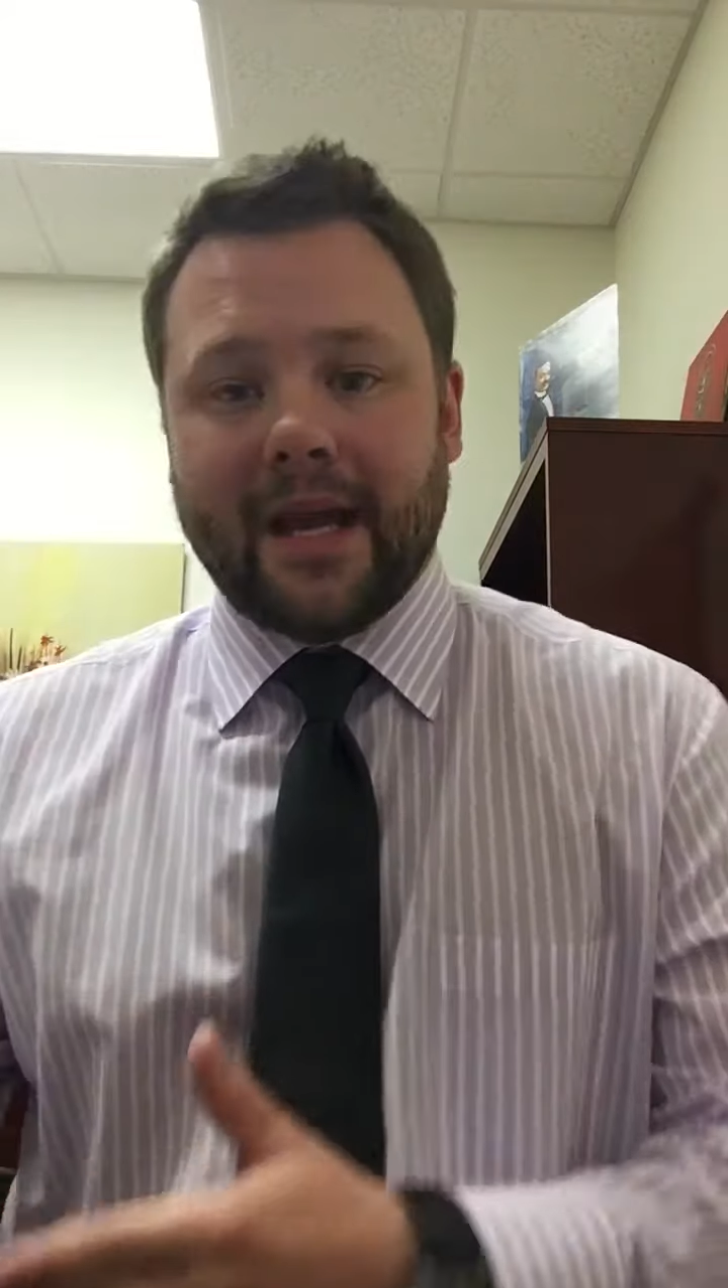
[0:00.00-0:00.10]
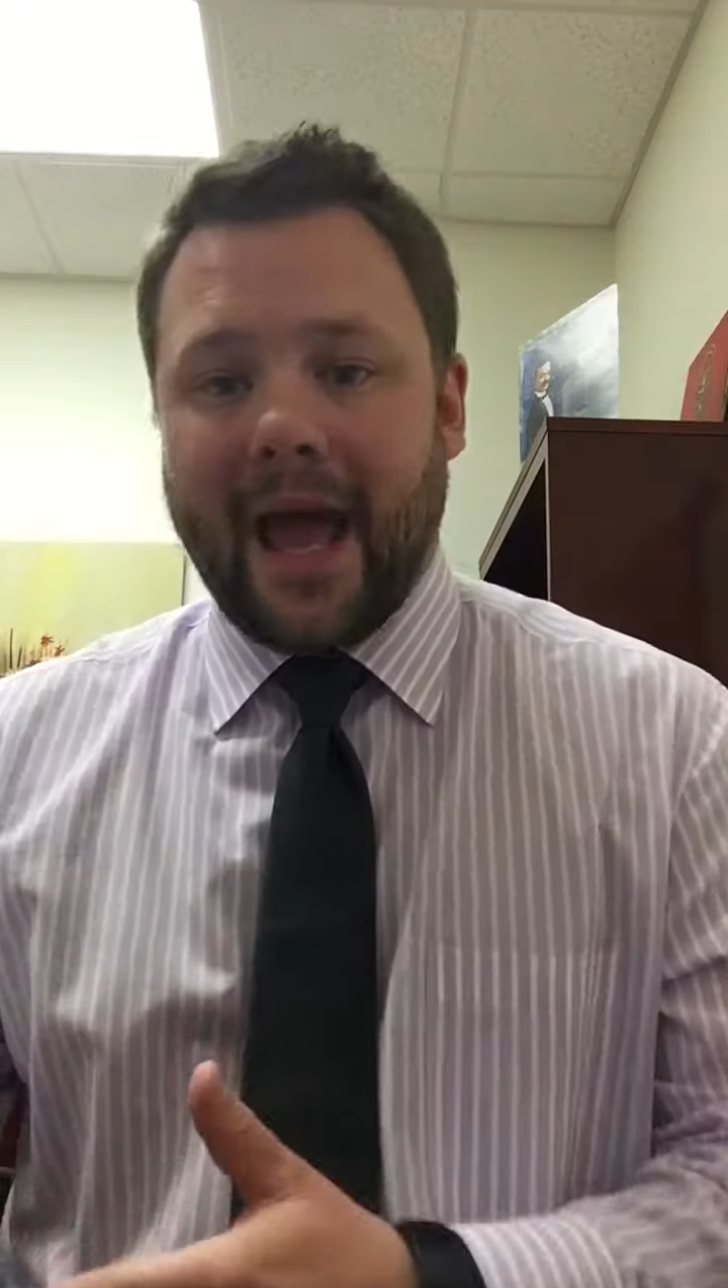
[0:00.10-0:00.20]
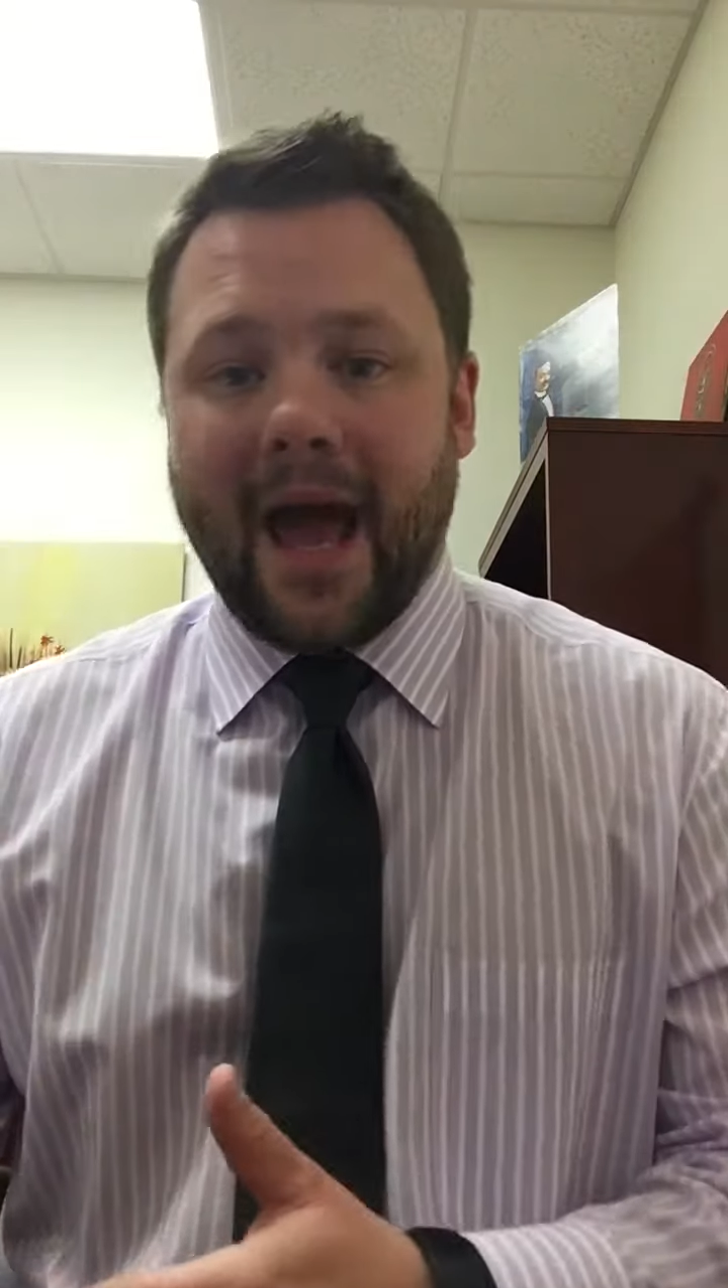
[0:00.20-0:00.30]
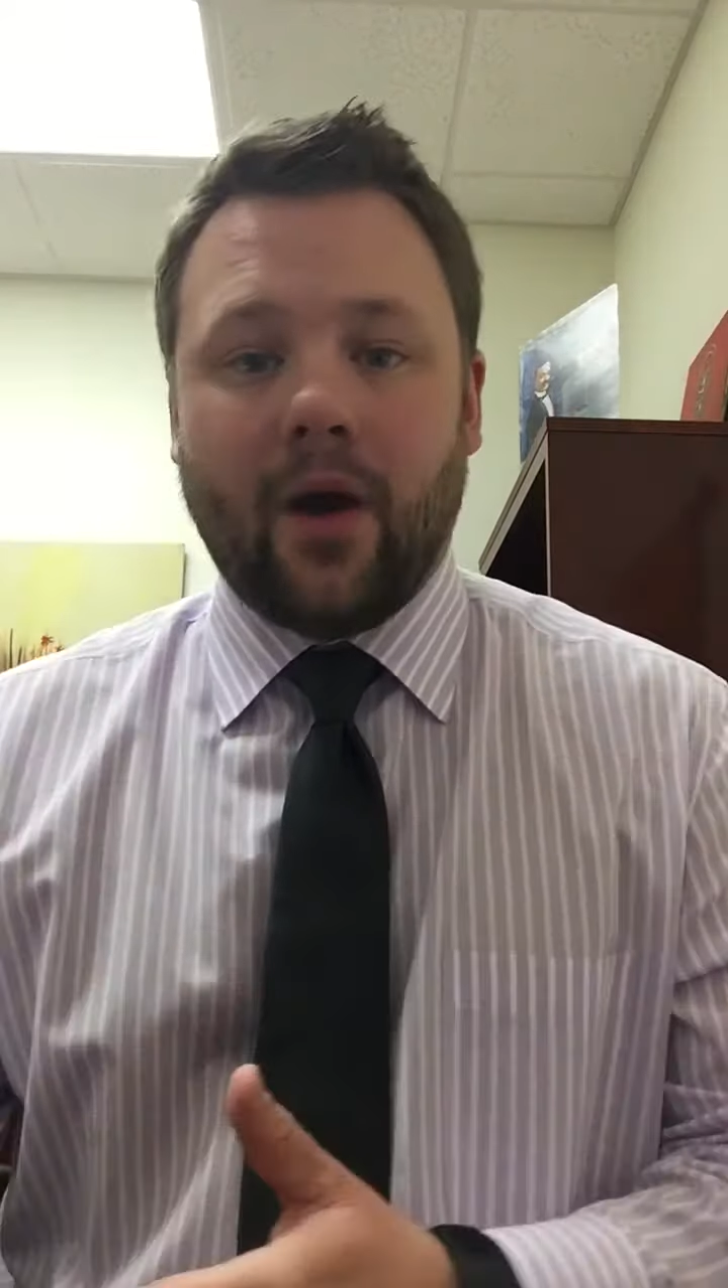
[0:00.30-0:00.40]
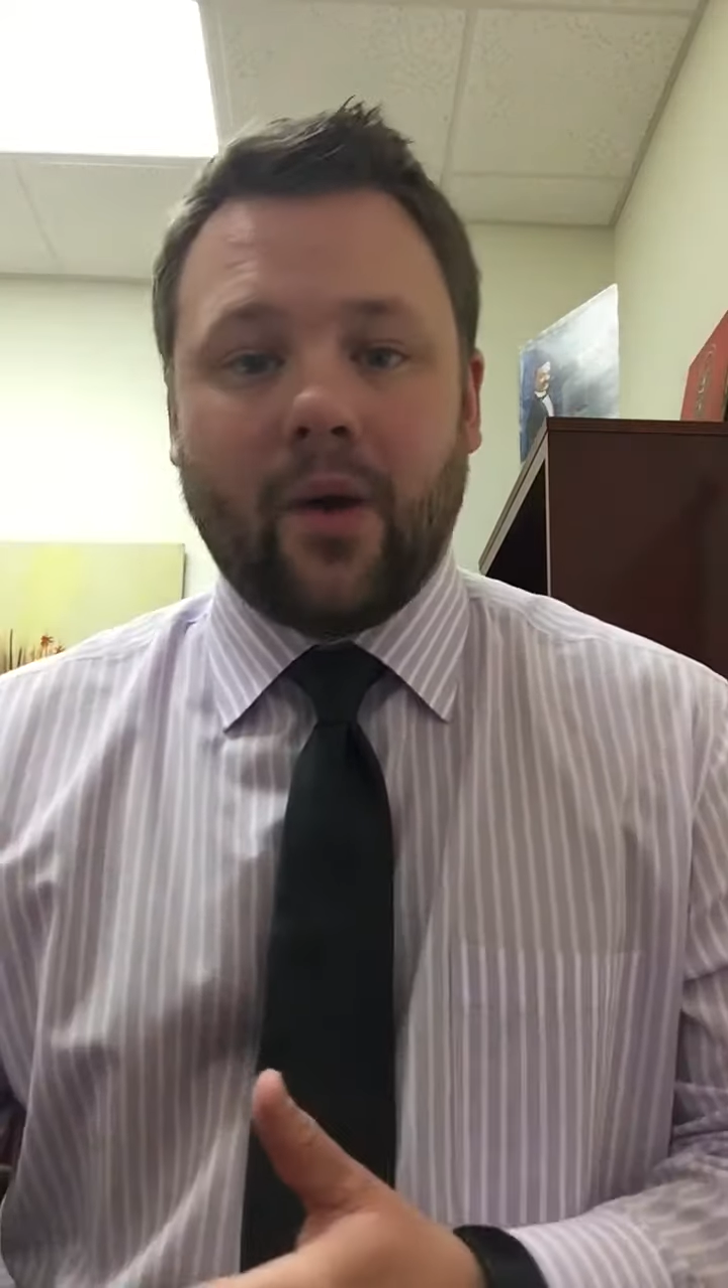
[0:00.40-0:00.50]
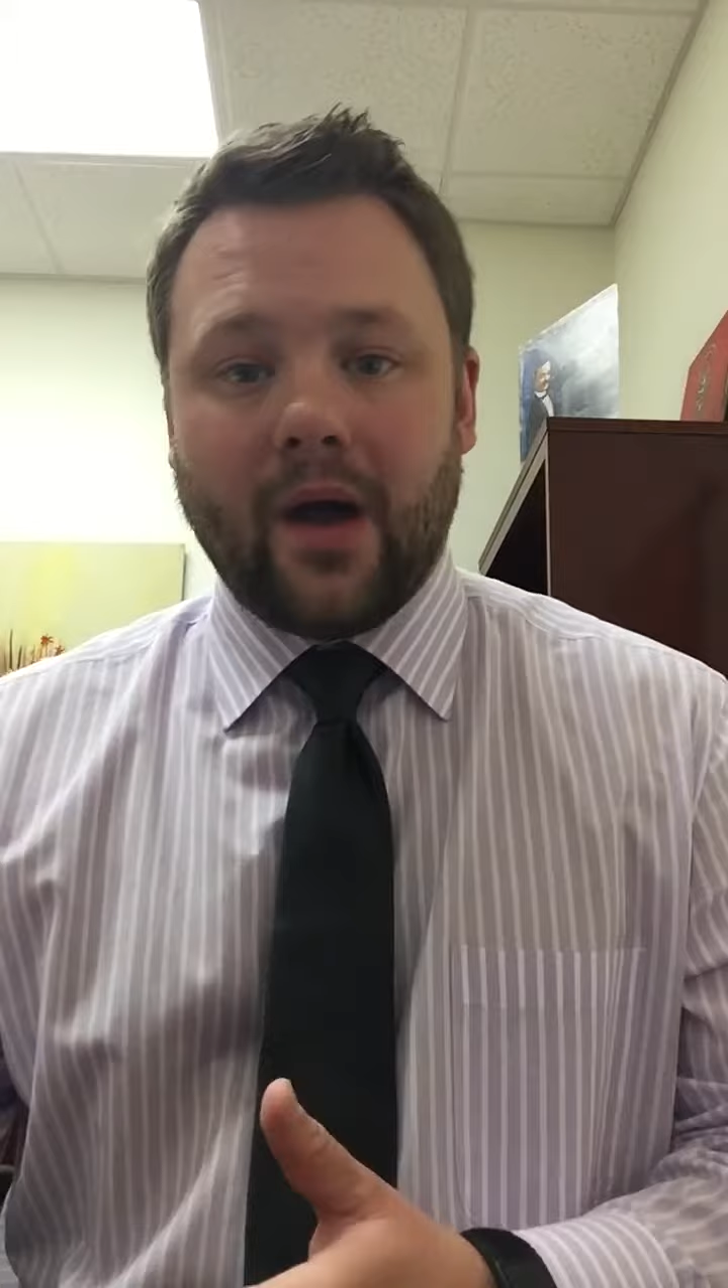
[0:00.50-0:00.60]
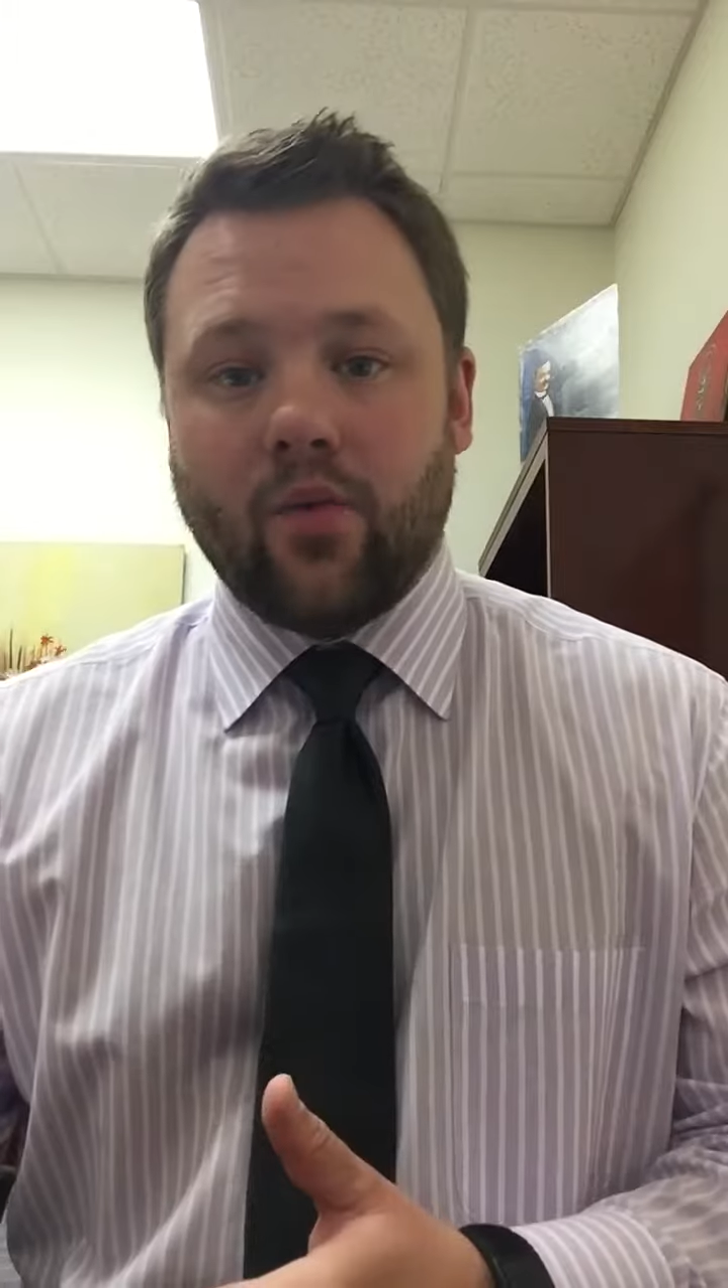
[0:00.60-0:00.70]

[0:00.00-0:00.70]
how I